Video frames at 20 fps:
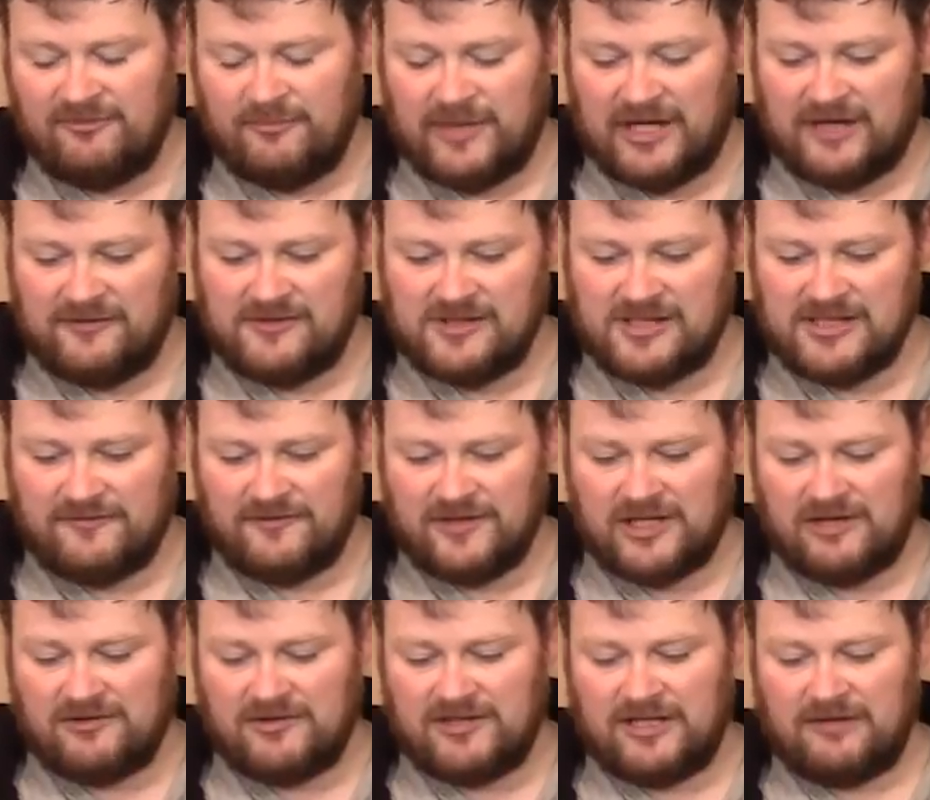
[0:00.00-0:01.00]
baffles if you
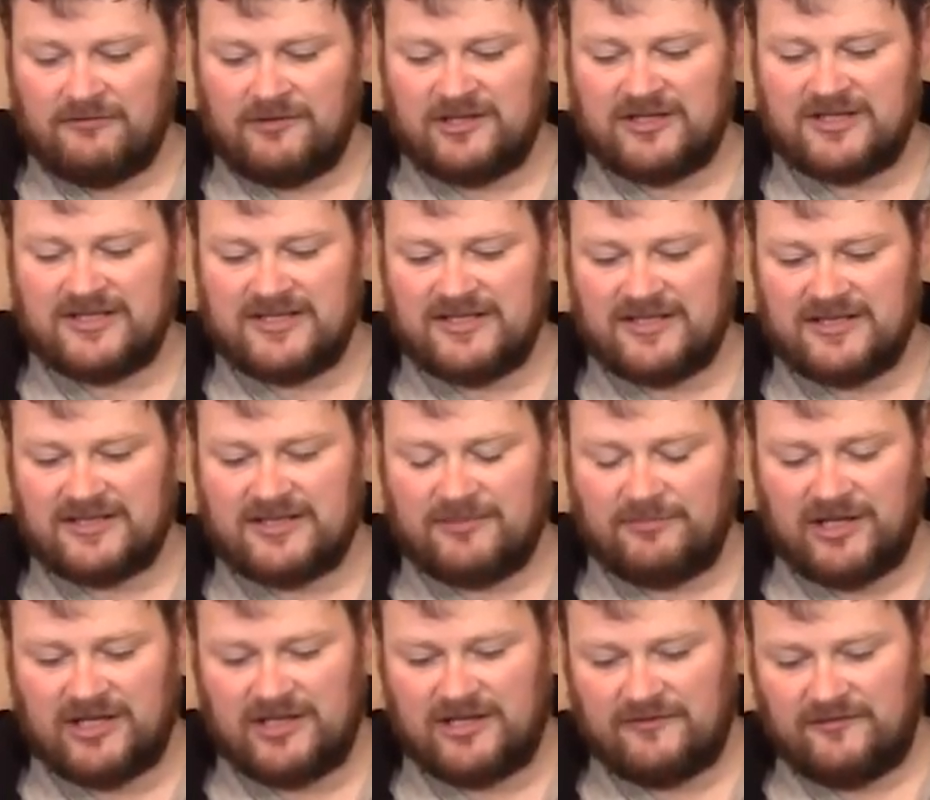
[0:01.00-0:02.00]
count it that way, or 6
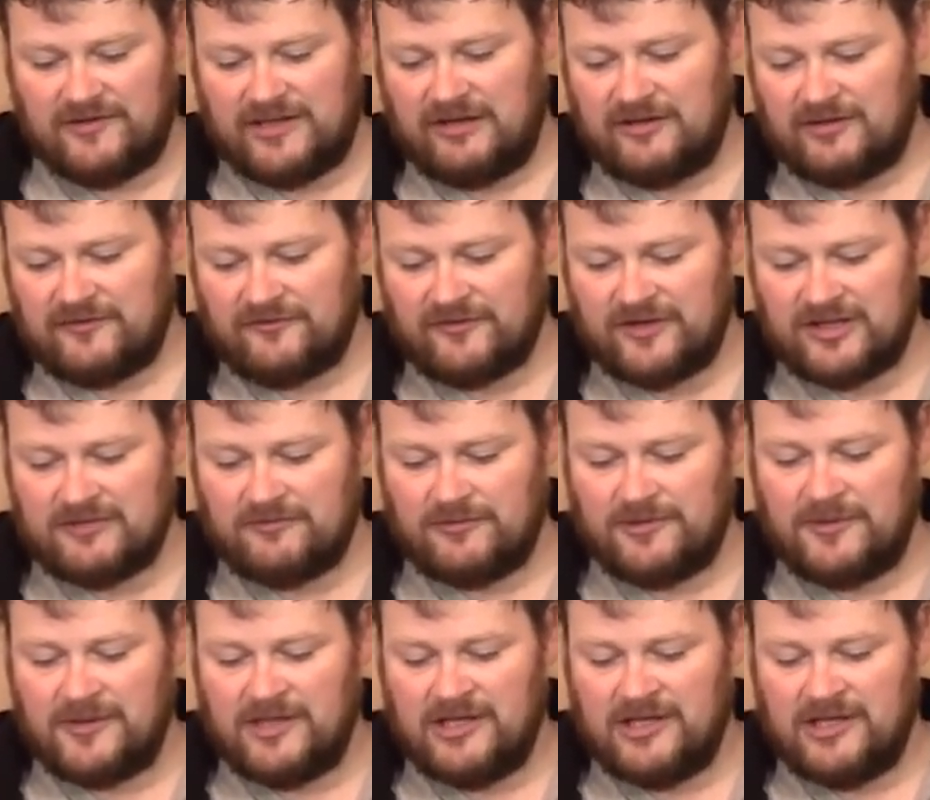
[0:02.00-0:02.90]
depending if you count the first one.